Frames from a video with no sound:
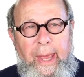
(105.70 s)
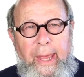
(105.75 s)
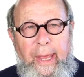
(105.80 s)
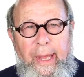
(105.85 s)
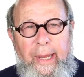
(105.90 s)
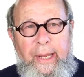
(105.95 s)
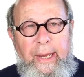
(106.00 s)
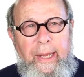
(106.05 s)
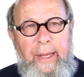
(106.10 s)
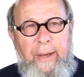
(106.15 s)

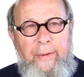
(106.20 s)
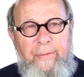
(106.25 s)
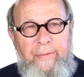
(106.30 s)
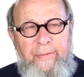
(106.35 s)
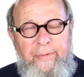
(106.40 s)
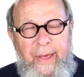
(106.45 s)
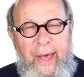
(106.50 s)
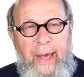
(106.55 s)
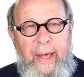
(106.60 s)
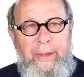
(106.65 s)
an
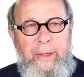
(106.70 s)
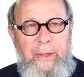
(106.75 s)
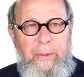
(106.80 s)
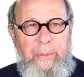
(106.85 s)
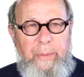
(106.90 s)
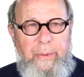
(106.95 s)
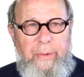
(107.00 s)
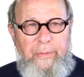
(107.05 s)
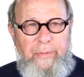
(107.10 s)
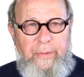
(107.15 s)

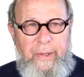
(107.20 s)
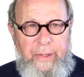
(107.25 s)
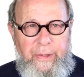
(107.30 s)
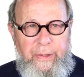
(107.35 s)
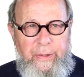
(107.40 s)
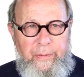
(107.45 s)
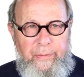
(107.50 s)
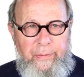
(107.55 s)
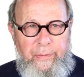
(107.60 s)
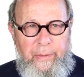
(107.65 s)
invaluable
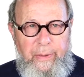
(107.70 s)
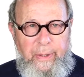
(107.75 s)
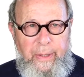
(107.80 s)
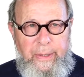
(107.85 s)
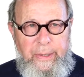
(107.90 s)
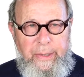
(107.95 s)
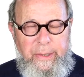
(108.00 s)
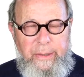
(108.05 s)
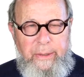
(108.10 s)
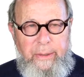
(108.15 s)
function for
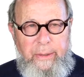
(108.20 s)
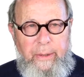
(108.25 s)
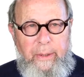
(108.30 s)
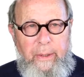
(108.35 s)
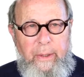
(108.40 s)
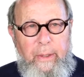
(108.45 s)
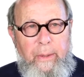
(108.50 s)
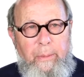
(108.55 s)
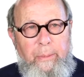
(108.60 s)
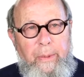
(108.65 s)
us,
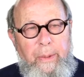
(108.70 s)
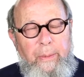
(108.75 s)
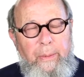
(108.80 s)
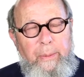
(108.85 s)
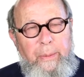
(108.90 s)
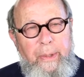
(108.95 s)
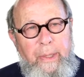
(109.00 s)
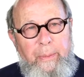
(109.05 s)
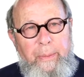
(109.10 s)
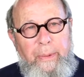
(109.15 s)
but
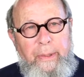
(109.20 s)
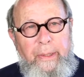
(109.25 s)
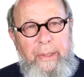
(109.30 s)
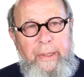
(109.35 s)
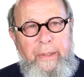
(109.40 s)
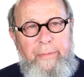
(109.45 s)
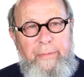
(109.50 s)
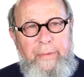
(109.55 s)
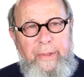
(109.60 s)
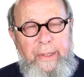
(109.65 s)
we
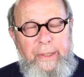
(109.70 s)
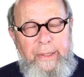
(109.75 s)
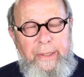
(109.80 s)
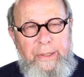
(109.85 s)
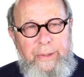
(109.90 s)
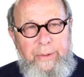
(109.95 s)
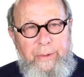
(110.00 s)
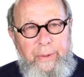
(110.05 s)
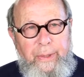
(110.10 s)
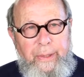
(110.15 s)
believe that
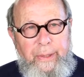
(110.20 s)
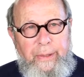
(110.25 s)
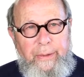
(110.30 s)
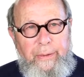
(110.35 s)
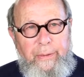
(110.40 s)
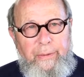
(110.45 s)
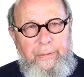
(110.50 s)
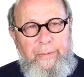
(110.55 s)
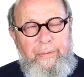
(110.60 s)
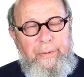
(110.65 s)
it's
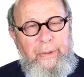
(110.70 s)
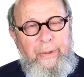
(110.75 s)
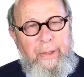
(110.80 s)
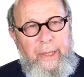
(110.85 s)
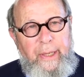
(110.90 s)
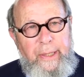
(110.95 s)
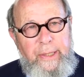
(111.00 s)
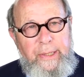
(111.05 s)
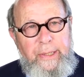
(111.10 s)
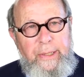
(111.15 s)
critical for
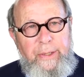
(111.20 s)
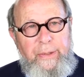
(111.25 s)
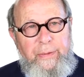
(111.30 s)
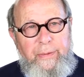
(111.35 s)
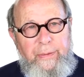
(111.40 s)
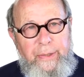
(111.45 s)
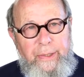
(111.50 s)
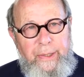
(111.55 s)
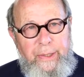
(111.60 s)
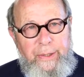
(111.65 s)
us as
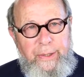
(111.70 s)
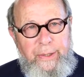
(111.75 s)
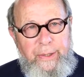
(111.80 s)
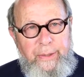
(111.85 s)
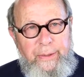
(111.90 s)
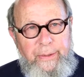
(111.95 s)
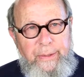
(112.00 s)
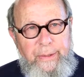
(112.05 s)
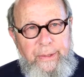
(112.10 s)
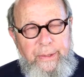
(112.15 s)

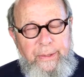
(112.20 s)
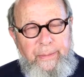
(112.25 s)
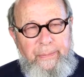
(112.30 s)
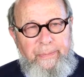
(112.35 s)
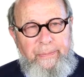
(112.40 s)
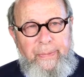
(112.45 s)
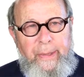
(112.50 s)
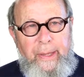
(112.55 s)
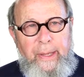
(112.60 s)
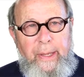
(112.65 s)
physicians
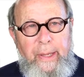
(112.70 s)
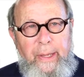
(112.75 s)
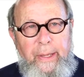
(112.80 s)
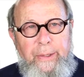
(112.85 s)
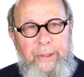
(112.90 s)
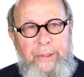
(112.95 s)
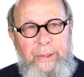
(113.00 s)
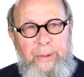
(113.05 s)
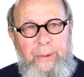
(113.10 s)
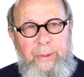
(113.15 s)

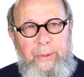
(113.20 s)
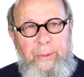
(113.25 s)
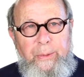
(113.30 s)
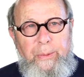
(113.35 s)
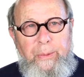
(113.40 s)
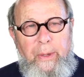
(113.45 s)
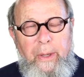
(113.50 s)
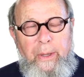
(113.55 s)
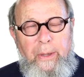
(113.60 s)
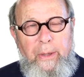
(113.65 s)

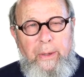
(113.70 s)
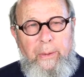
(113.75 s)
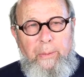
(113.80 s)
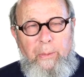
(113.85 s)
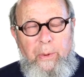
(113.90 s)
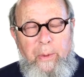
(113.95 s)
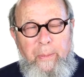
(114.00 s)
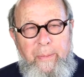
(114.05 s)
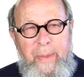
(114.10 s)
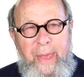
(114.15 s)
to
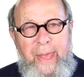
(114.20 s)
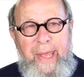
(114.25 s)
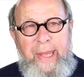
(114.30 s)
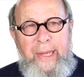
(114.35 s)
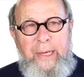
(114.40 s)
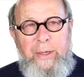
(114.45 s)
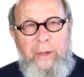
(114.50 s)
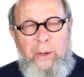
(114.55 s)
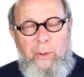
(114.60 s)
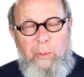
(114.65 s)

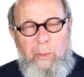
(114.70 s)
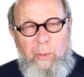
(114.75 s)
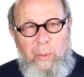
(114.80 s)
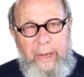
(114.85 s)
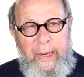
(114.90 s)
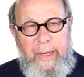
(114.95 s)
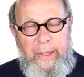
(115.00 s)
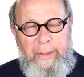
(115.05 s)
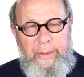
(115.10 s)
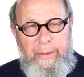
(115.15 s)
remain
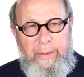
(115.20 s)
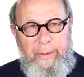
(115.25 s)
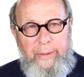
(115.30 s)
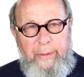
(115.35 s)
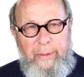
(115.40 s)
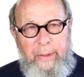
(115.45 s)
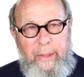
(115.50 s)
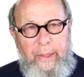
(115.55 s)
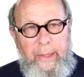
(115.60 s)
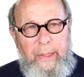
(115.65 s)
aware
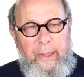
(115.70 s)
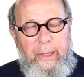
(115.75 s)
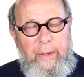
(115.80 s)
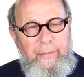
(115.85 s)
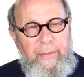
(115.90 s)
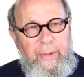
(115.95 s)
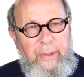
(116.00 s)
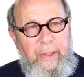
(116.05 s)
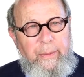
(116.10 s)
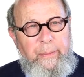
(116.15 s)

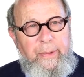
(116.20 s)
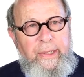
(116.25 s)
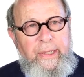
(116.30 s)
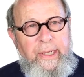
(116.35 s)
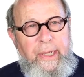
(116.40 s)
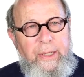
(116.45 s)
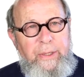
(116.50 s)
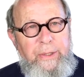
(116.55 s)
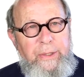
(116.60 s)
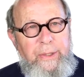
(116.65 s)
of the
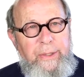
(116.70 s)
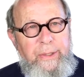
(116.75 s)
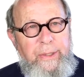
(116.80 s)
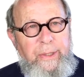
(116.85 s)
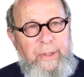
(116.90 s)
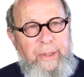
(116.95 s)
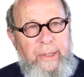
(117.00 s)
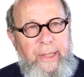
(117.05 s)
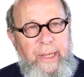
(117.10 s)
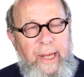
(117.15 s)
limitations
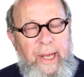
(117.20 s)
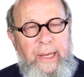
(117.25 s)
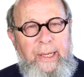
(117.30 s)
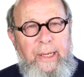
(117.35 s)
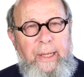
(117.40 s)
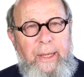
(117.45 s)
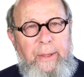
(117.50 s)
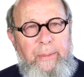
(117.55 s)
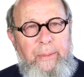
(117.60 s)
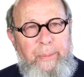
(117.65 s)
in the
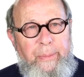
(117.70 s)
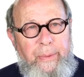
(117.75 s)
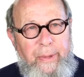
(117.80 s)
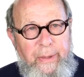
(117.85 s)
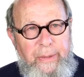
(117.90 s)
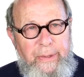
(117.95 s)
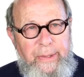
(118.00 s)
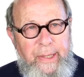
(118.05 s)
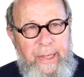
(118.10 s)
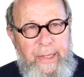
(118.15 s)
guideline
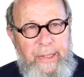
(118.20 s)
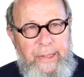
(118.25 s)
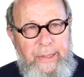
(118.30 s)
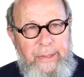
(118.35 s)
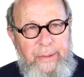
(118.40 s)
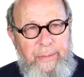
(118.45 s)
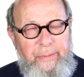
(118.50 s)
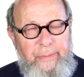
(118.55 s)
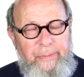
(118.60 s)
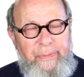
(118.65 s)

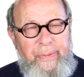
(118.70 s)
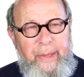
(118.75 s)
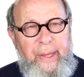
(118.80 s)
process,